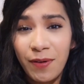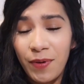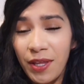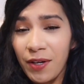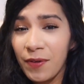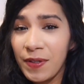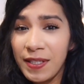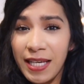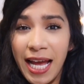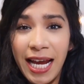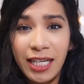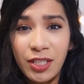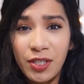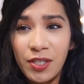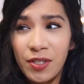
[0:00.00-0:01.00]
whether it was
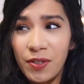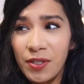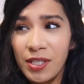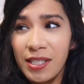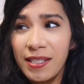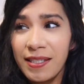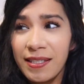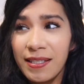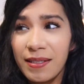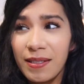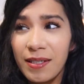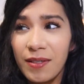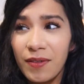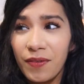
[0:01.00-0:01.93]
actors or just